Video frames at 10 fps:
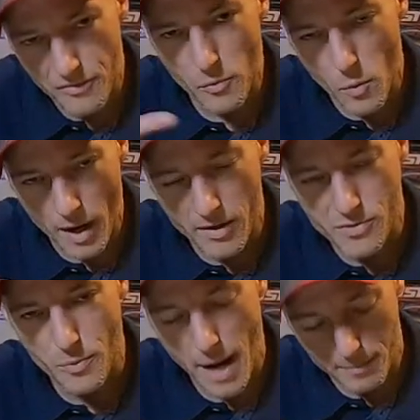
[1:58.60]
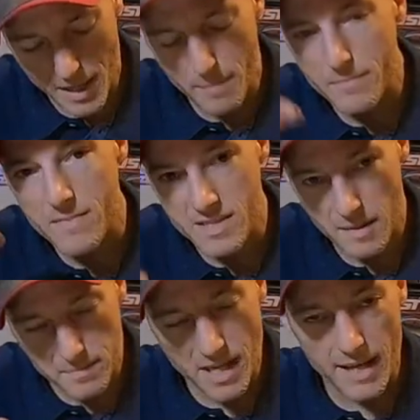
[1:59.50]
of the wires wrapped up,
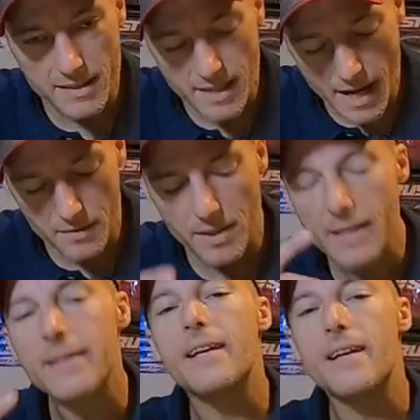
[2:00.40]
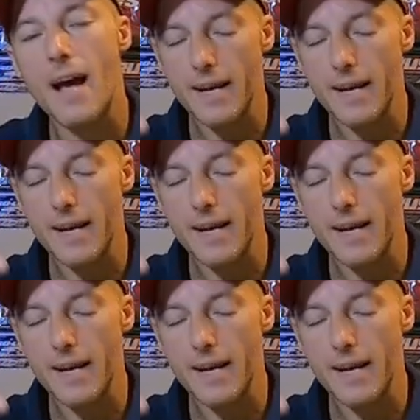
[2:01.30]
zip tied down, and then